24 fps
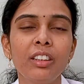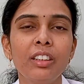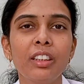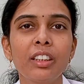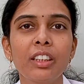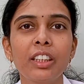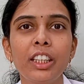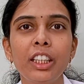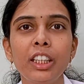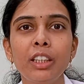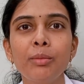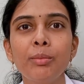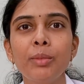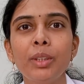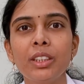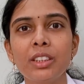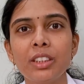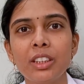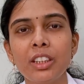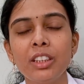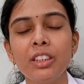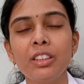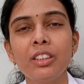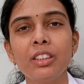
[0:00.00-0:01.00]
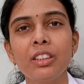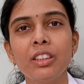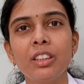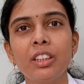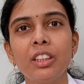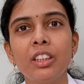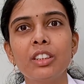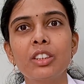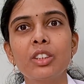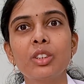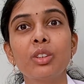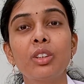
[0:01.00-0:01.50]
The key message
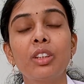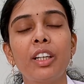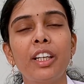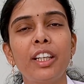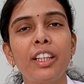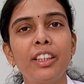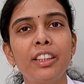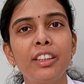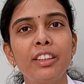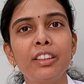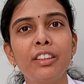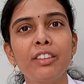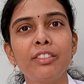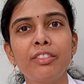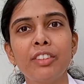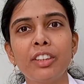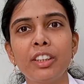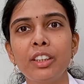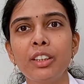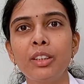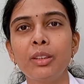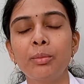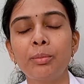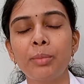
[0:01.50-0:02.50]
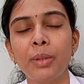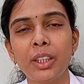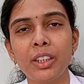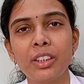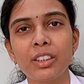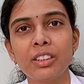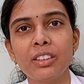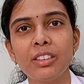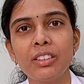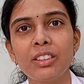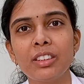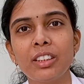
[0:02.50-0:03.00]
is to identify the
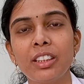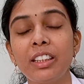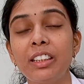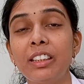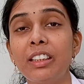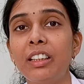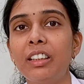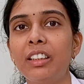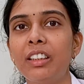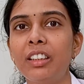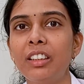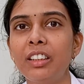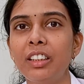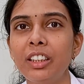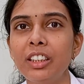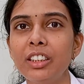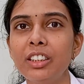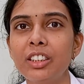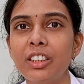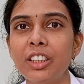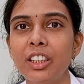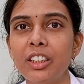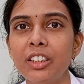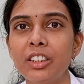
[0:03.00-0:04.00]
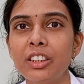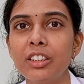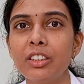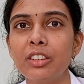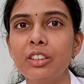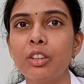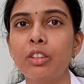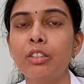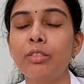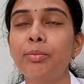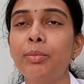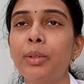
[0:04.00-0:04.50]
patient in the early
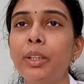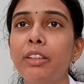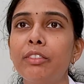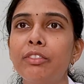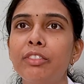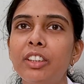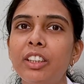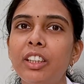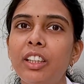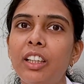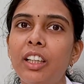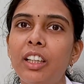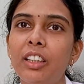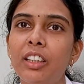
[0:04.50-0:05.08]
stages of peripheral